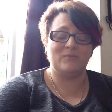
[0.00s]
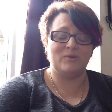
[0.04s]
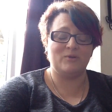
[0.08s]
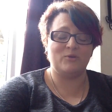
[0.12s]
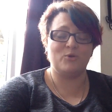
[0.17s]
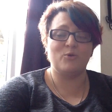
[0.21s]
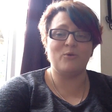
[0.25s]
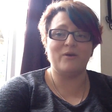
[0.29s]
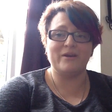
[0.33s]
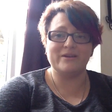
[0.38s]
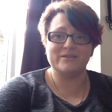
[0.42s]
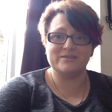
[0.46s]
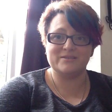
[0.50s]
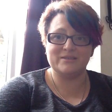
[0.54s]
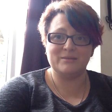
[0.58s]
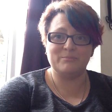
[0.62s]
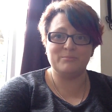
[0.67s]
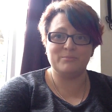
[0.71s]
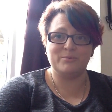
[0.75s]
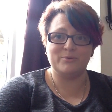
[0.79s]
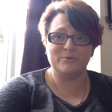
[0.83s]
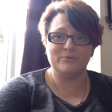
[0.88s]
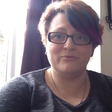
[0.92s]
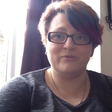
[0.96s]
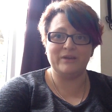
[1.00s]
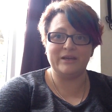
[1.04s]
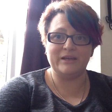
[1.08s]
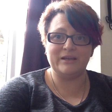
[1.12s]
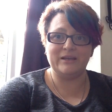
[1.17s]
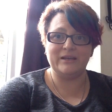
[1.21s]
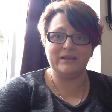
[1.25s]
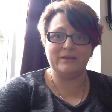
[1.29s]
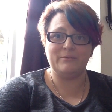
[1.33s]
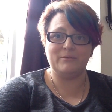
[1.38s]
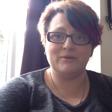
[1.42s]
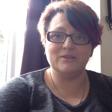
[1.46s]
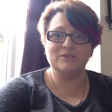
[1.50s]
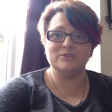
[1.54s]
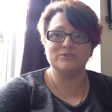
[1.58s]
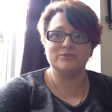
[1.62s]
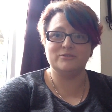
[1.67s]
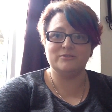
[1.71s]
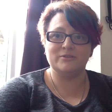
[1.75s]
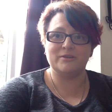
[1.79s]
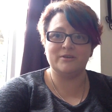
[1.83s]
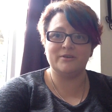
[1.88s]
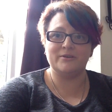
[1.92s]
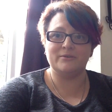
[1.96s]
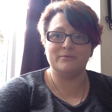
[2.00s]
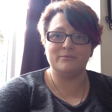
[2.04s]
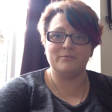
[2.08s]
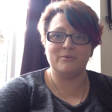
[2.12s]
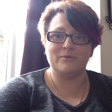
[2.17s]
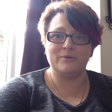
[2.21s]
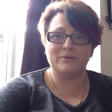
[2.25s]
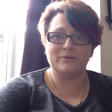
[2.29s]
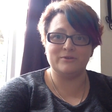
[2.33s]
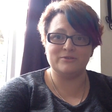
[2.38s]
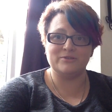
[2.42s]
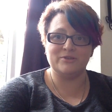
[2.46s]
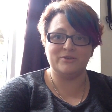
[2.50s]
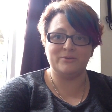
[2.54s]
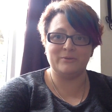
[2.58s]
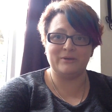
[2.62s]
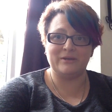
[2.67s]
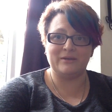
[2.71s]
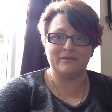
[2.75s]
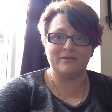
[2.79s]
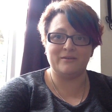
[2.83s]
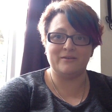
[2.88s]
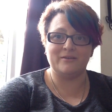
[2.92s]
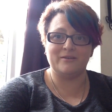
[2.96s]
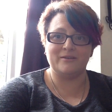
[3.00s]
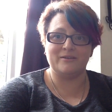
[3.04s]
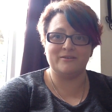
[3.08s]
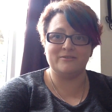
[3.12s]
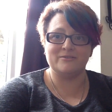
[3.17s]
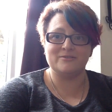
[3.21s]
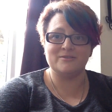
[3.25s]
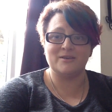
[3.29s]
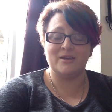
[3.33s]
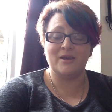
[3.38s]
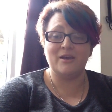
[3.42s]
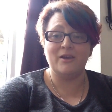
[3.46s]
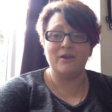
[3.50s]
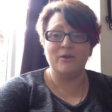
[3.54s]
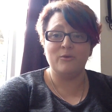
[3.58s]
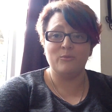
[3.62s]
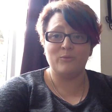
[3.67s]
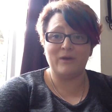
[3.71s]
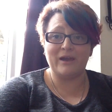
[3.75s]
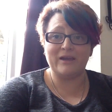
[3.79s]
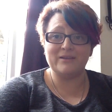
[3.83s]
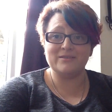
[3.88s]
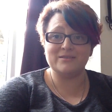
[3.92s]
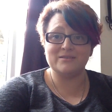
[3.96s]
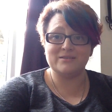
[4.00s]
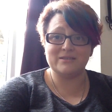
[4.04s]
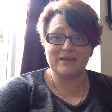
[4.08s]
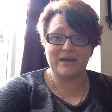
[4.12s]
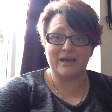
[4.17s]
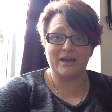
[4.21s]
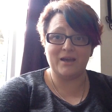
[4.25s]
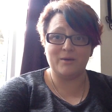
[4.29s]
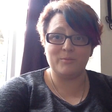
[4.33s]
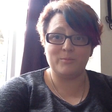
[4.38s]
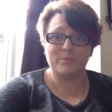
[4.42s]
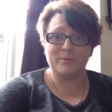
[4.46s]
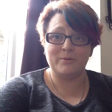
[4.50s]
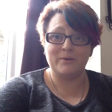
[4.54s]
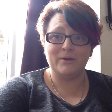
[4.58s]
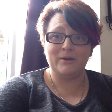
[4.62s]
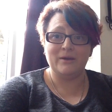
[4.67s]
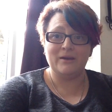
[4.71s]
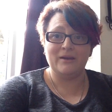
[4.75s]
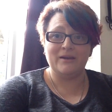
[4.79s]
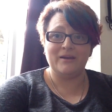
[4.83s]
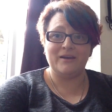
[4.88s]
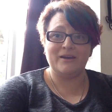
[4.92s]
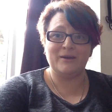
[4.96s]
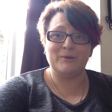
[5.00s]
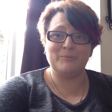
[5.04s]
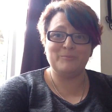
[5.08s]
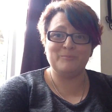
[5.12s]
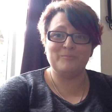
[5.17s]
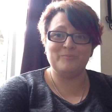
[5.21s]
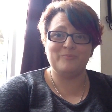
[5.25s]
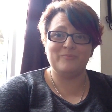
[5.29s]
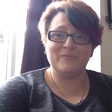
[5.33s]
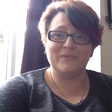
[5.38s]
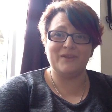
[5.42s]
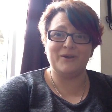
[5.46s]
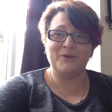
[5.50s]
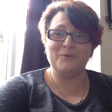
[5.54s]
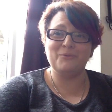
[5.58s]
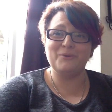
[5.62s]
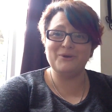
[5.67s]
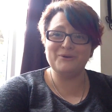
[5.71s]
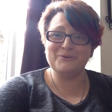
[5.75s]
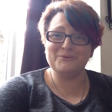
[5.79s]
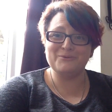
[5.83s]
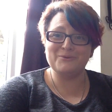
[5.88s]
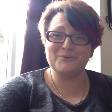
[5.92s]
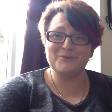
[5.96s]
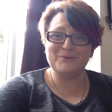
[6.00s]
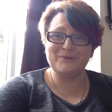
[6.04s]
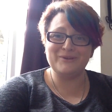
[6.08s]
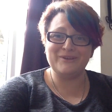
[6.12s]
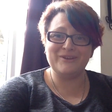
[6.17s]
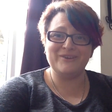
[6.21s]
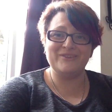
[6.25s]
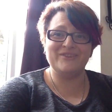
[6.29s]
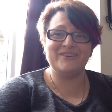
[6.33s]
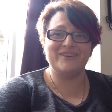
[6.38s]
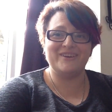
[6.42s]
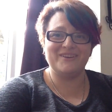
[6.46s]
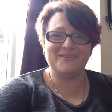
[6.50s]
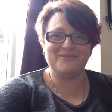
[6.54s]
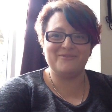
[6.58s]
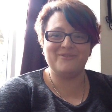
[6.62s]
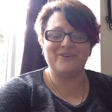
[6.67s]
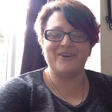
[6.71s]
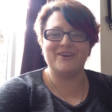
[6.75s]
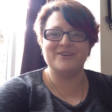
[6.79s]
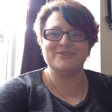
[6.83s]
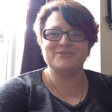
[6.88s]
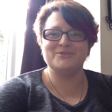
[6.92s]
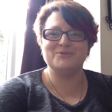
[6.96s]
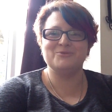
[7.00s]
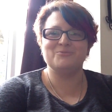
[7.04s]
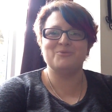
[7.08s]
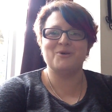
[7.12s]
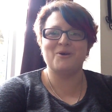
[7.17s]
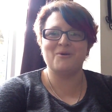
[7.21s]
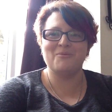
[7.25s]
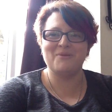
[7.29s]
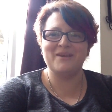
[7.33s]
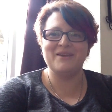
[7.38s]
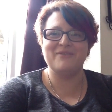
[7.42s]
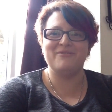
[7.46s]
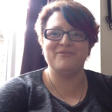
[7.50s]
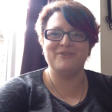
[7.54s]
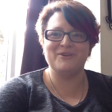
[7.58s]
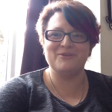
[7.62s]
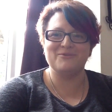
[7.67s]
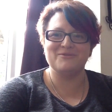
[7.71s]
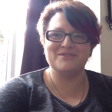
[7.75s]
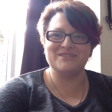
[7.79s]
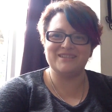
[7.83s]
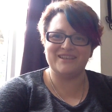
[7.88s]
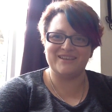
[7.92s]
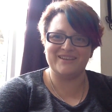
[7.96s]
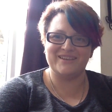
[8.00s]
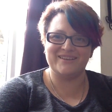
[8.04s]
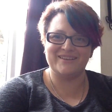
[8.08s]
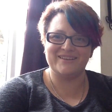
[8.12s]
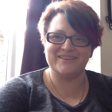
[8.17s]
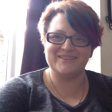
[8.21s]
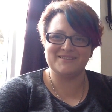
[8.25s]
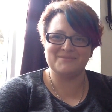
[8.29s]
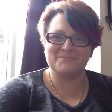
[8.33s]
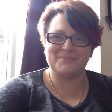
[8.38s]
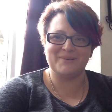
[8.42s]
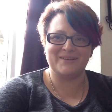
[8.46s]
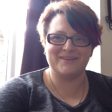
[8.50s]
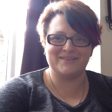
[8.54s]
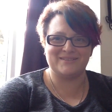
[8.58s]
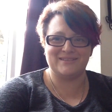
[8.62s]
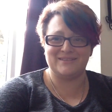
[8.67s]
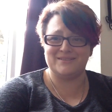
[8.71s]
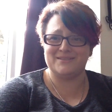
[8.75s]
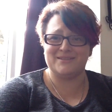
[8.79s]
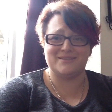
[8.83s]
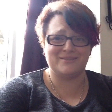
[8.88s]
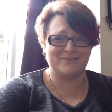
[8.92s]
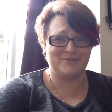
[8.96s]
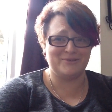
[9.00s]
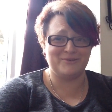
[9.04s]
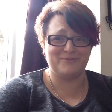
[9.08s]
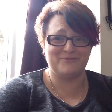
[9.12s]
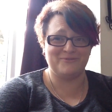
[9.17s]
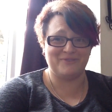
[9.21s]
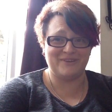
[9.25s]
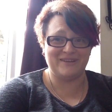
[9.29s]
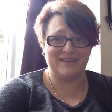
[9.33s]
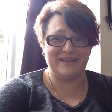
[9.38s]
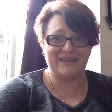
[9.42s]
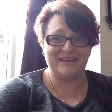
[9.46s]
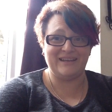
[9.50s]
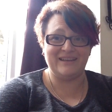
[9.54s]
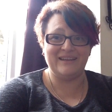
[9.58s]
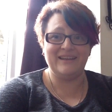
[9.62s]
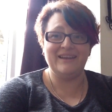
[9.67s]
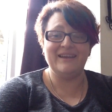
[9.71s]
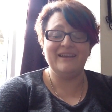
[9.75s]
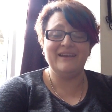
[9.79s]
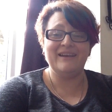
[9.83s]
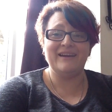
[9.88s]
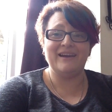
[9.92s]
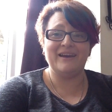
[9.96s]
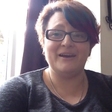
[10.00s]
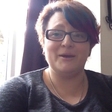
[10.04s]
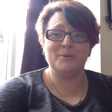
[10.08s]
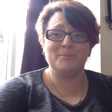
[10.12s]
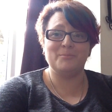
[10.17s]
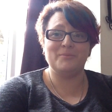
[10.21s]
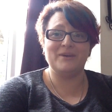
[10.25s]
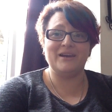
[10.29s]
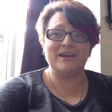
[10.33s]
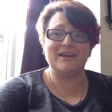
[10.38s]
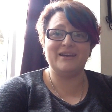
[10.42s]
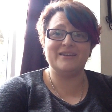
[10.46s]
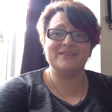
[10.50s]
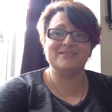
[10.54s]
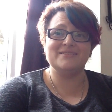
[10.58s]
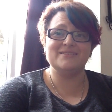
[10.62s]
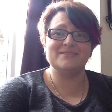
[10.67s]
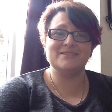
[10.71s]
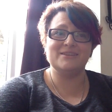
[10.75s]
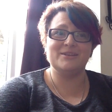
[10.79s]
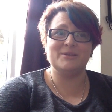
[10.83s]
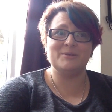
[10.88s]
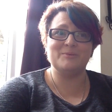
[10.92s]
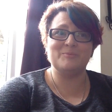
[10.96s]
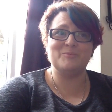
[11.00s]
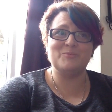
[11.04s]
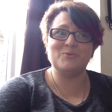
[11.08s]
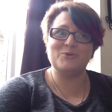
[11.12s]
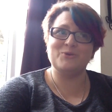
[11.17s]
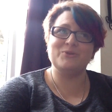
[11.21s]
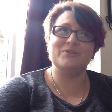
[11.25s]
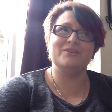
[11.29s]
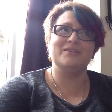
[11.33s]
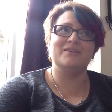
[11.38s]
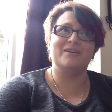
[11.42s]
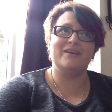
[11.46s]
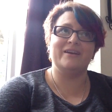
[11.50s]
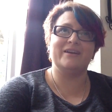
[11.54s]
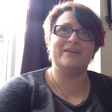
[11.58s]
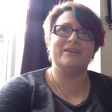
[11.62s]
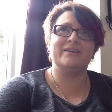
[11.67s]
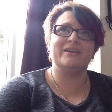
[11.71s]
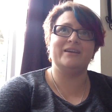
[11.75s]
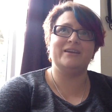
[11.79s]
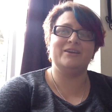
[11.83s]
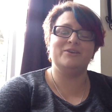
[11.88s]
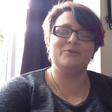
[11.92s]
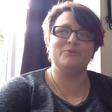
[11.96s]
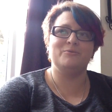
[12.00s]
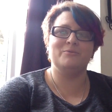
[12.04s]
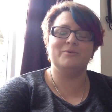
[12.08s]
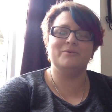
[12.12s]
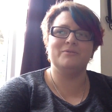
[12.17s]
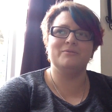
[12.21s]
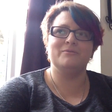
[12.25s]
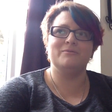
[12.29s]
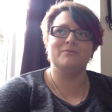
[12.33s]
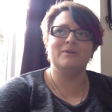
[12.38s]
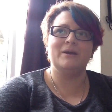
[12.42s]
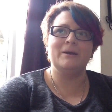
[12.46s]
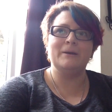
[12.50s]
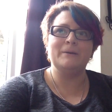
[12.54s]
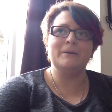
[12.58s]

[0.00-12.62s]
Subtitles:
quite simple, really, once you know what you're doing and where to tap. I will warn you that at first you'll probably feel ridiculous because it does look funny, and more than likely you will